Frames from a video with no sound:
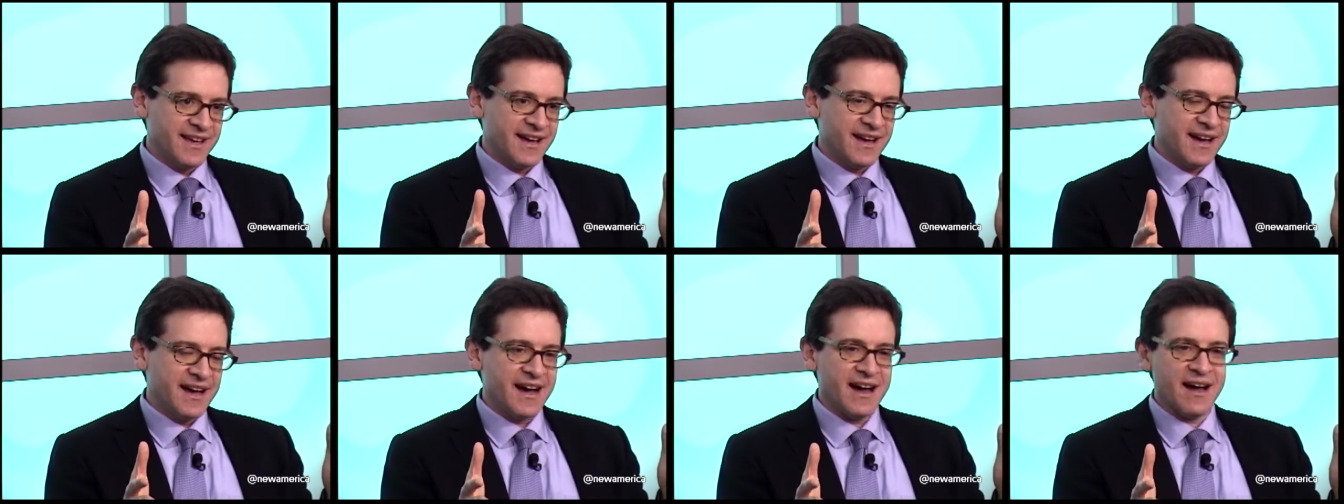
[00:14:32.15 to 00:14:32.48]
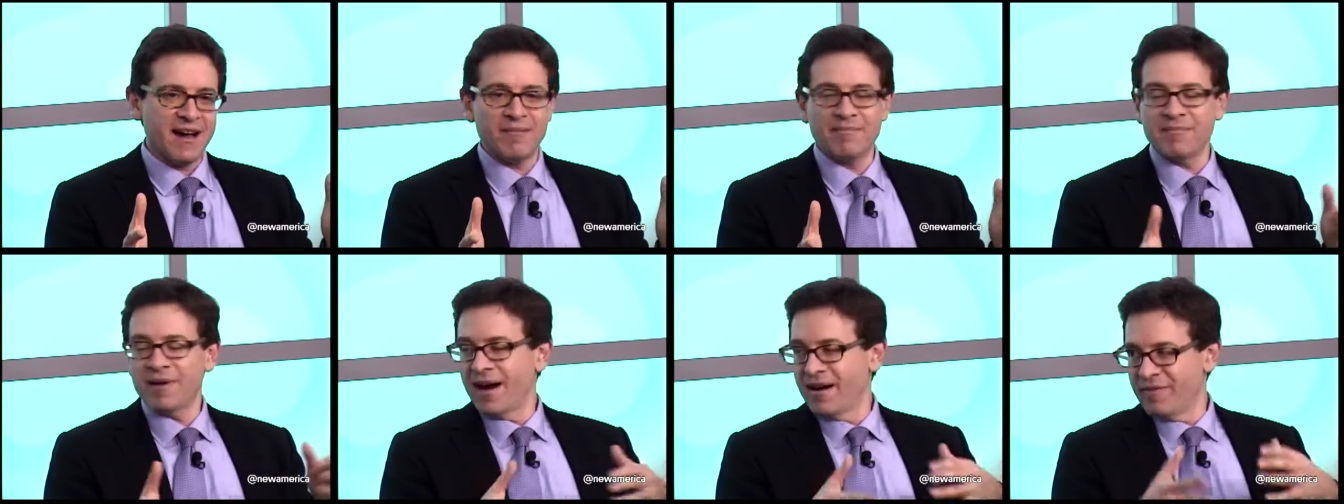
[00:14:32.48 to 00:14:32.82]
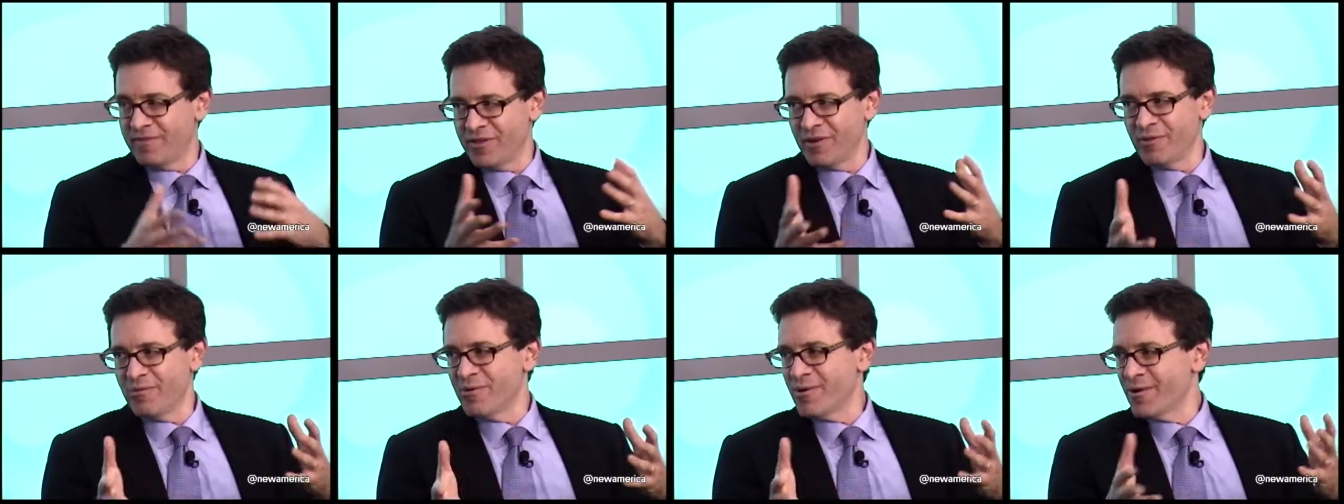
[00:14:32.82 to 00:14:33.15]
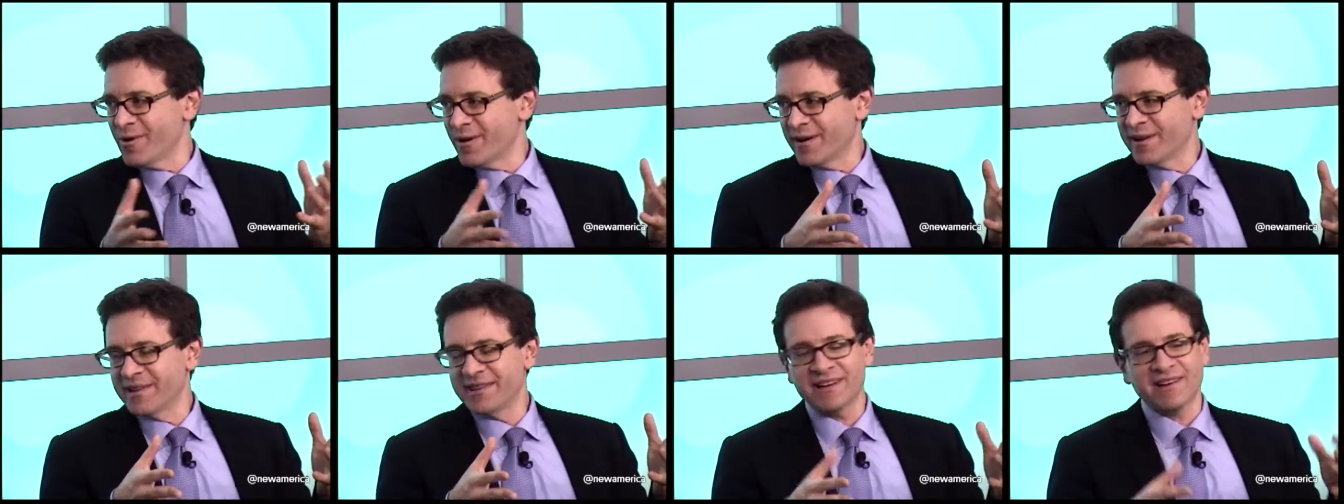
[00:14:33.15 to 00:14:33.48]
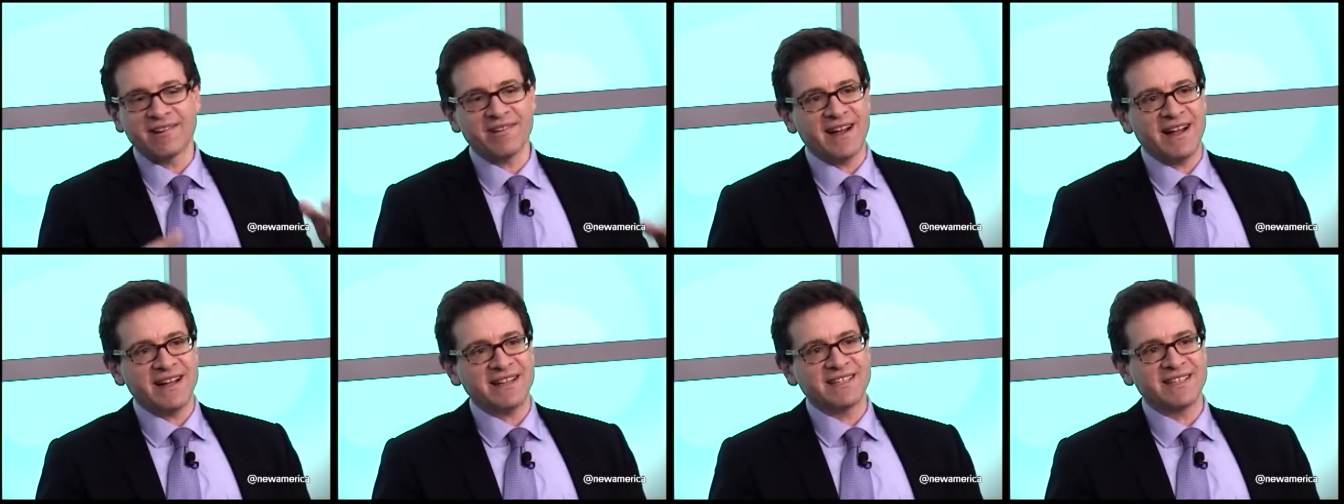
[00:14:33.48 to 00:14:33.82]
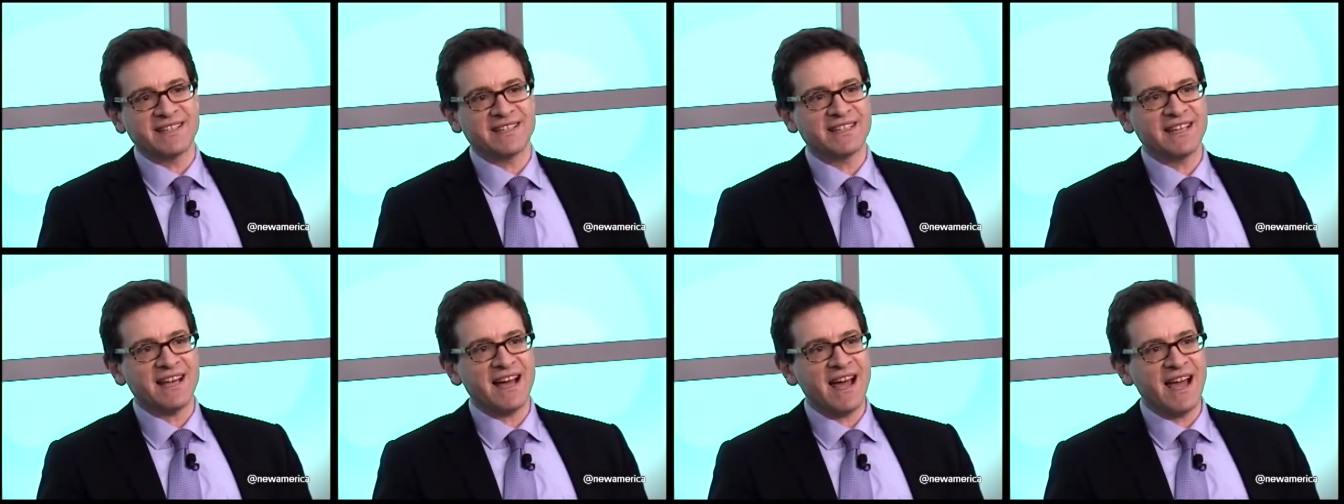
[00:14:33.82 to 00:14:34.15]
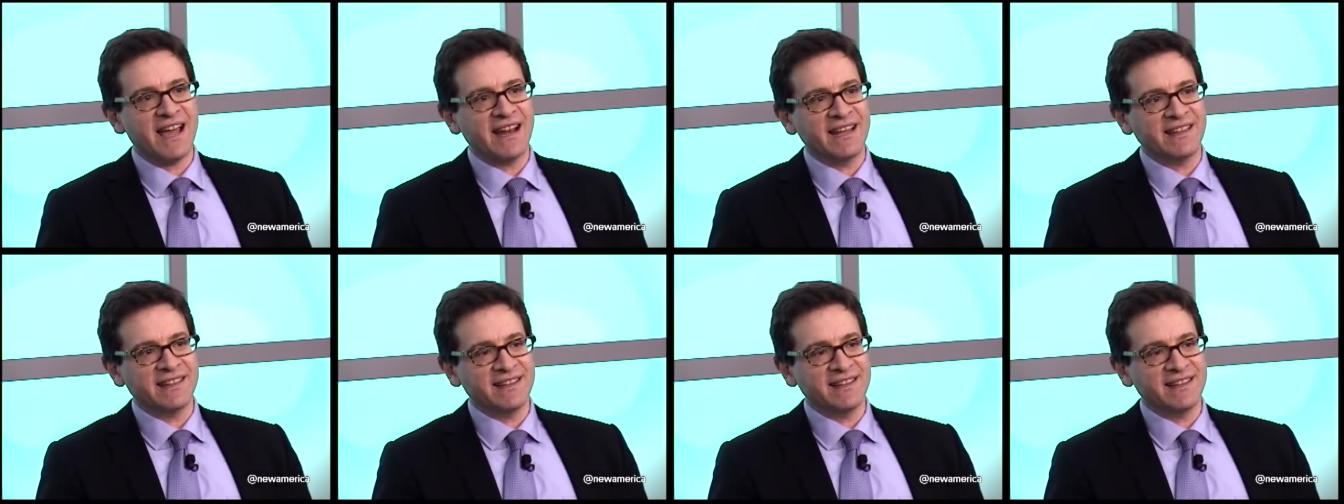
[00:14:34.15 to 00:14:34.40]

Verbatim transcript: of the war and the Great Society.